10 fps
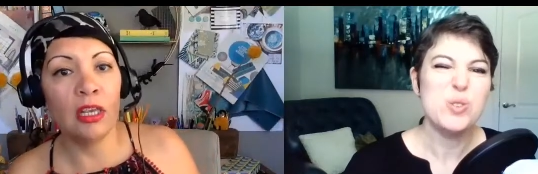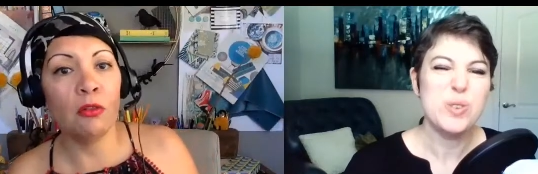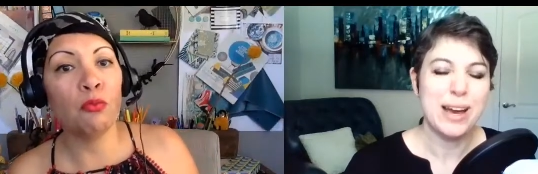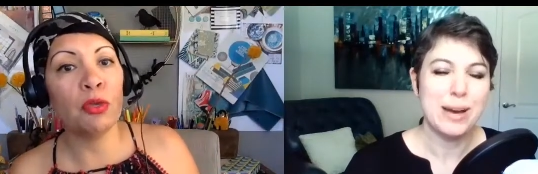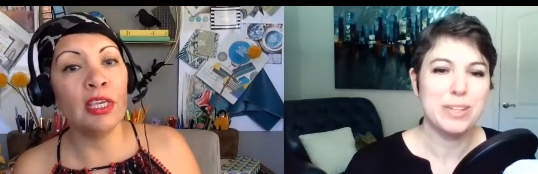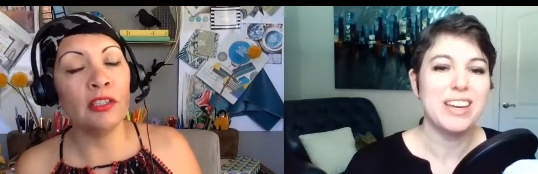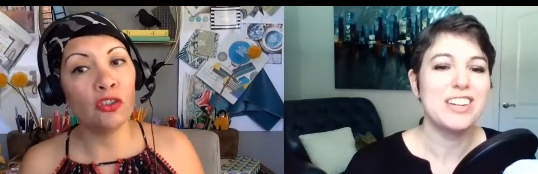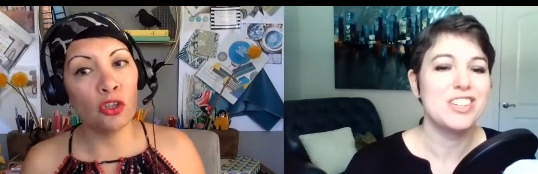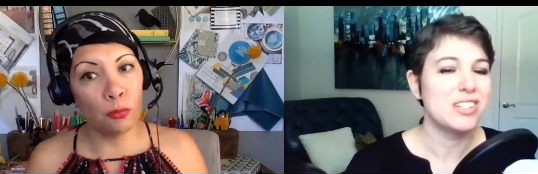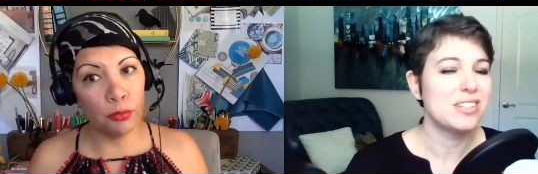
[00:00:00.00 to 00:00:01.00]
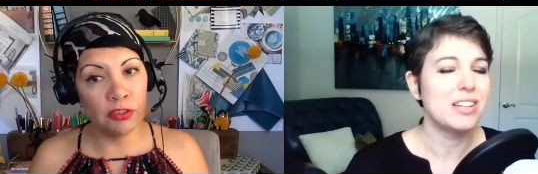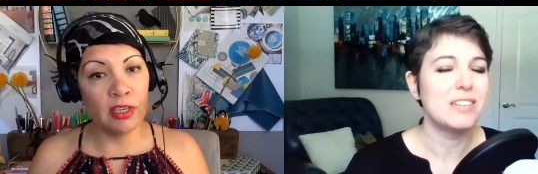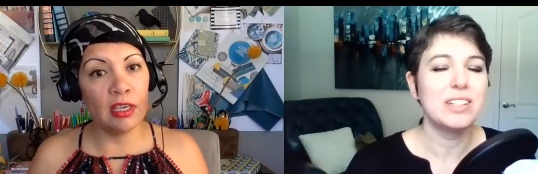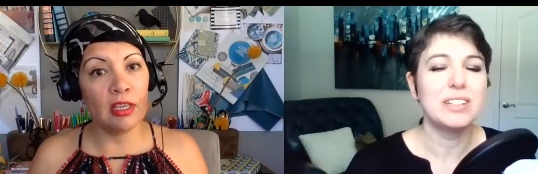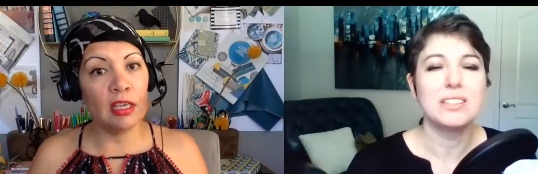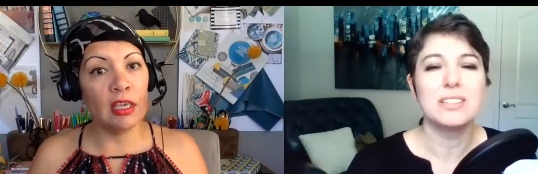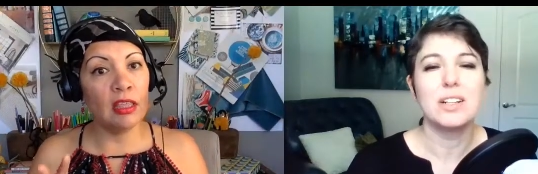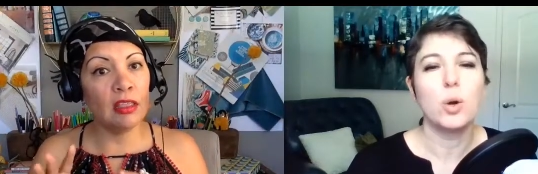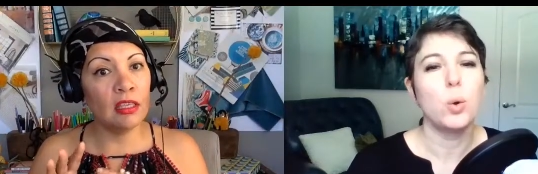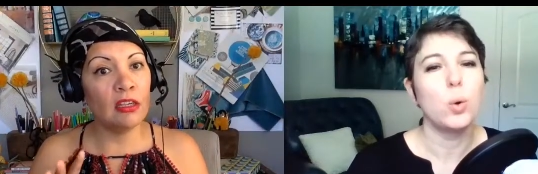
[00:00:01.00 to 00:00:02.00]
Speaker 1: and reinterpreted
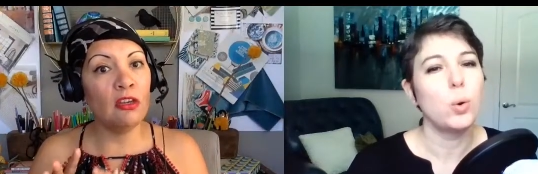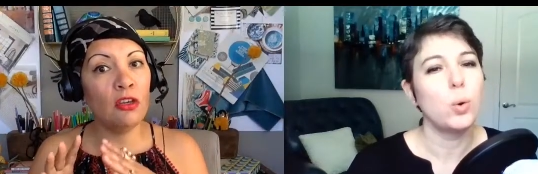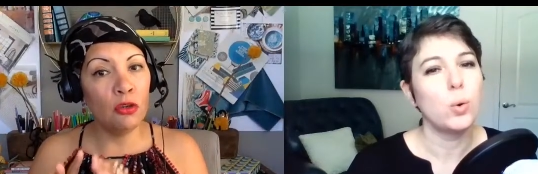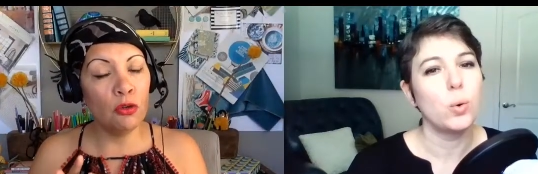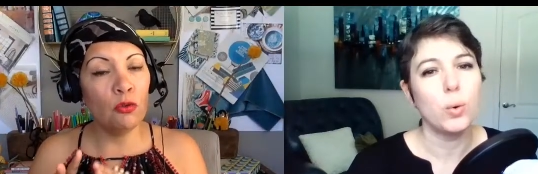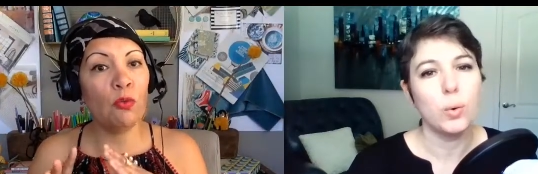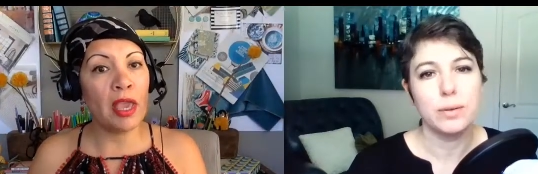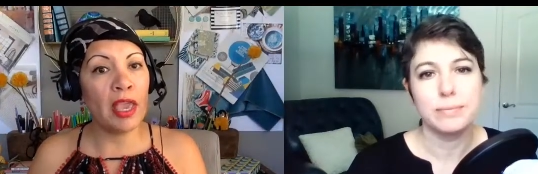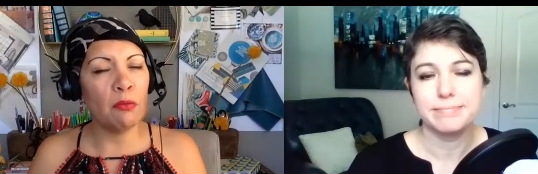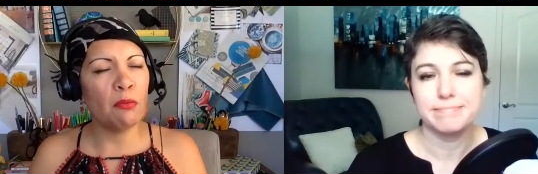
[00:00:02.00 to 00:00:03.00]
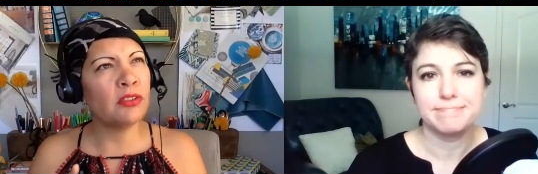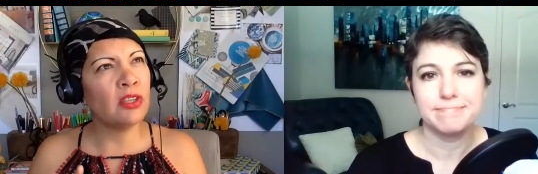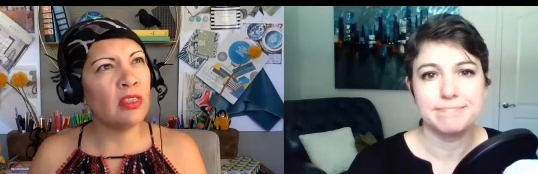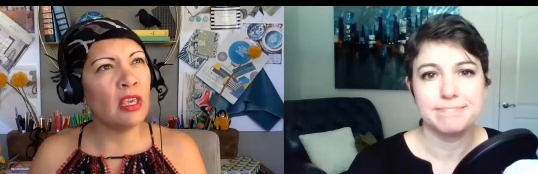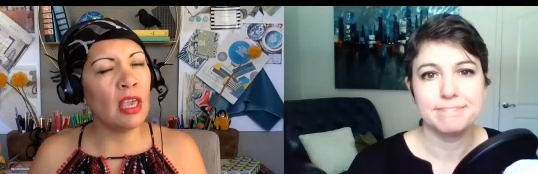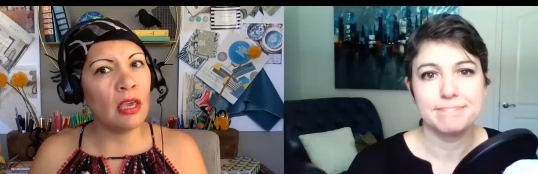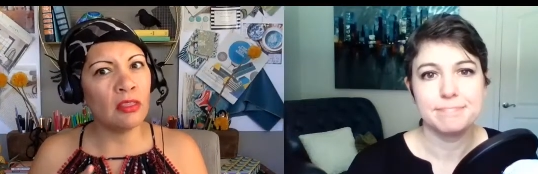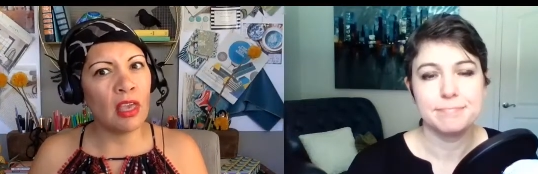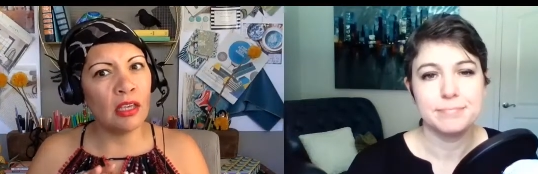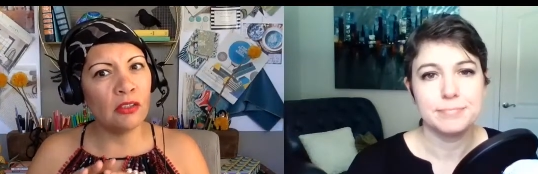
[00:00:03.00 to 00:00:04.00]
in the new way was it the,
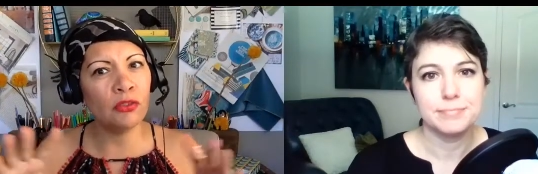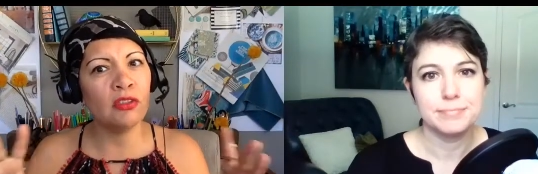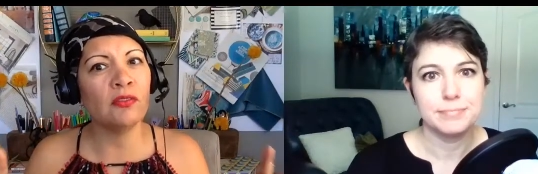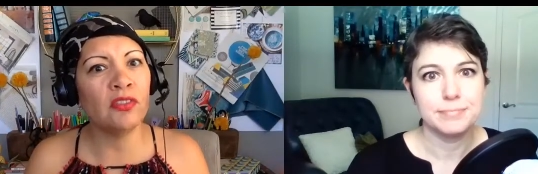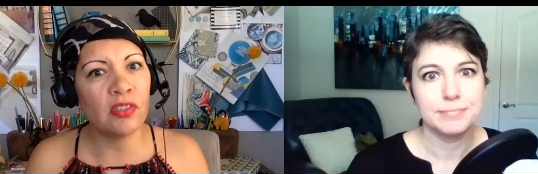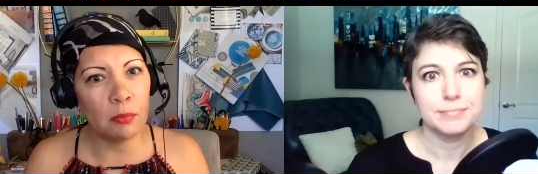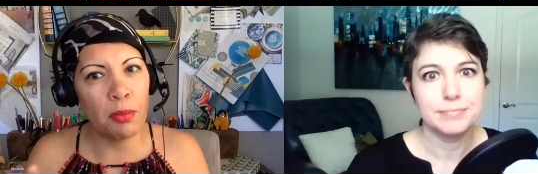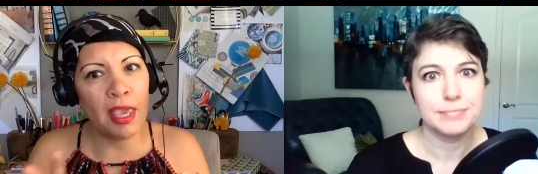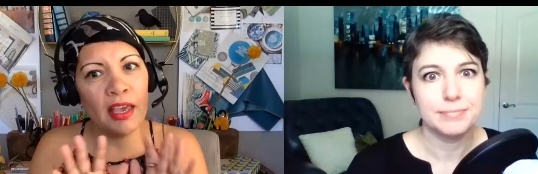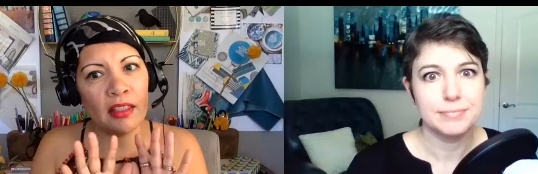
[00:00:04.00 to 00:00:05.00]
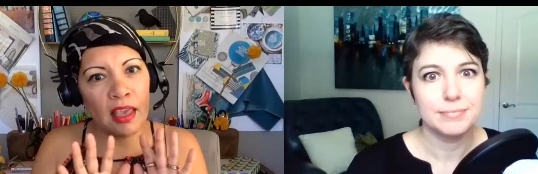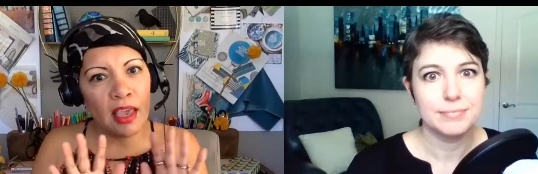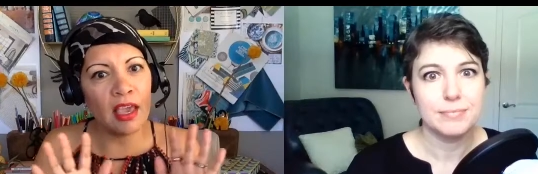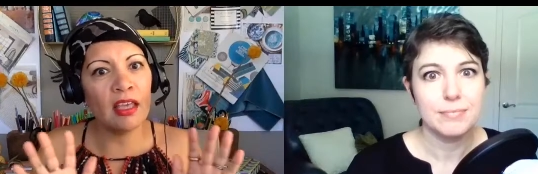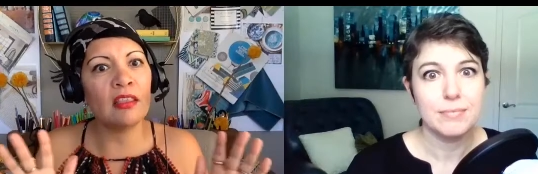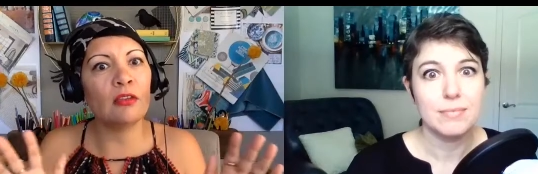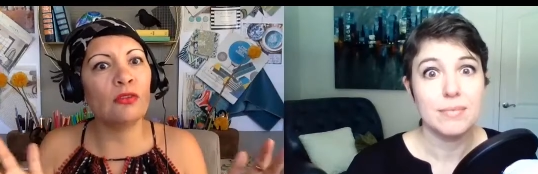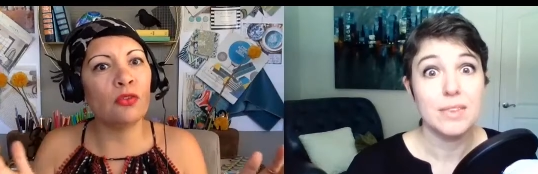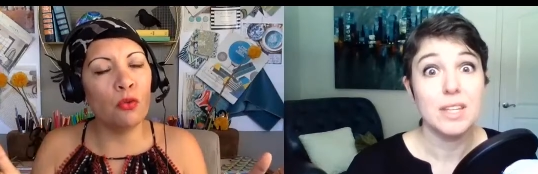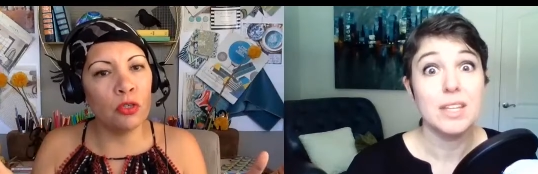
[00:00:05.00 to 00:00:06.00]
the entrance of sunpan that had
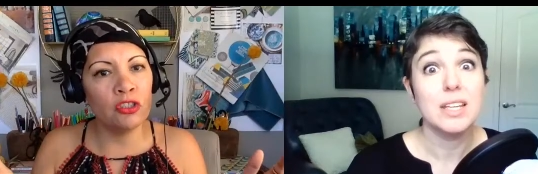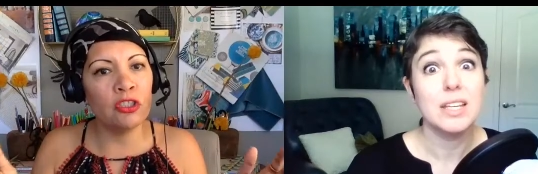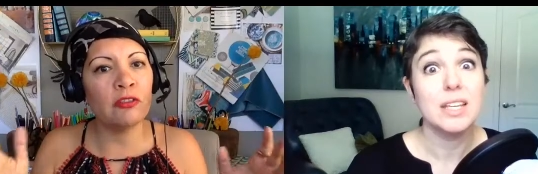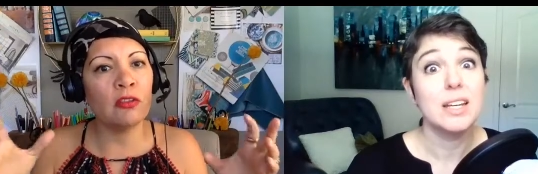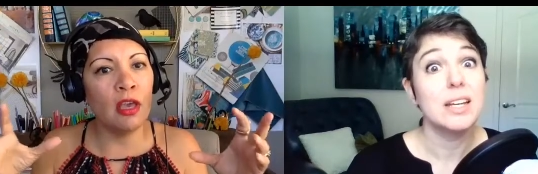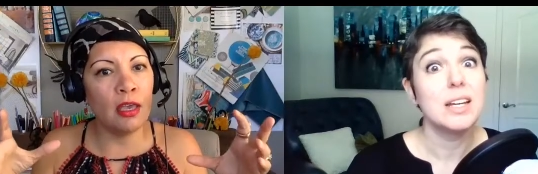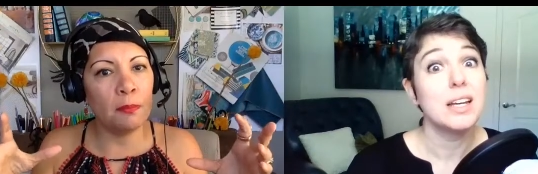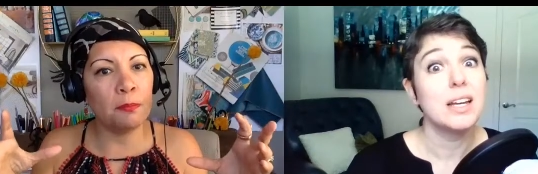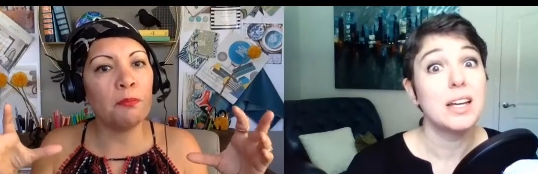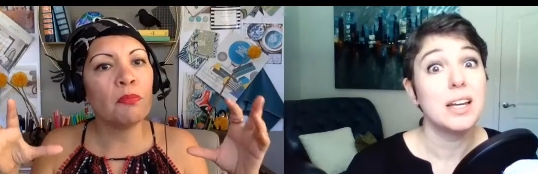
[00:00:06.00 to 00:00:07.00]
those gorgeous um,